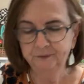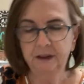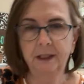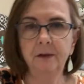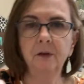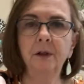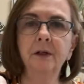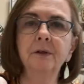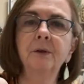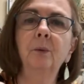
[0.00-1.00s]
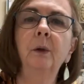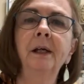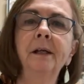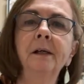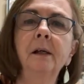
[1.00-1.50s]
Okay, so here's the
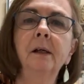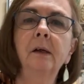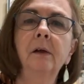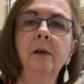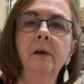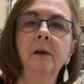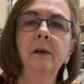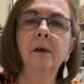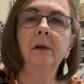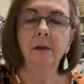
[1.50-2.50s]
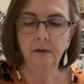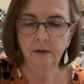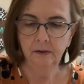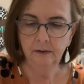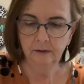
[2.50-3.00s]
wing.
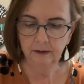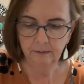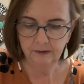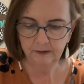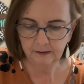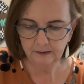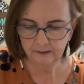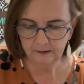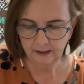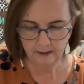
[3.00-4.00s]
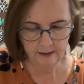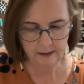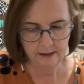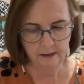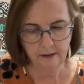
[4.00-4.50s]
Let me set this down on
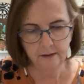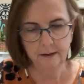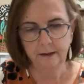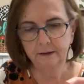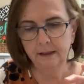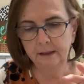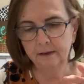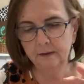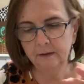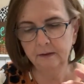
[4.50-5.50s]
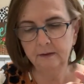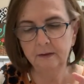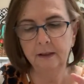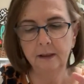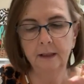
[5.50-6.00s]
here, and I'll take this to the
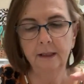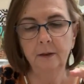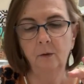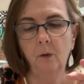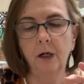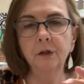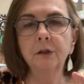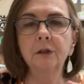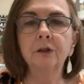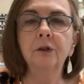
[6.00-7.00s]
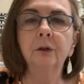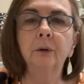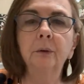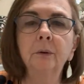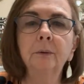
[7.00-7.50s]
sink again and wash it
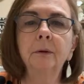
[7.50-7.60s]
too.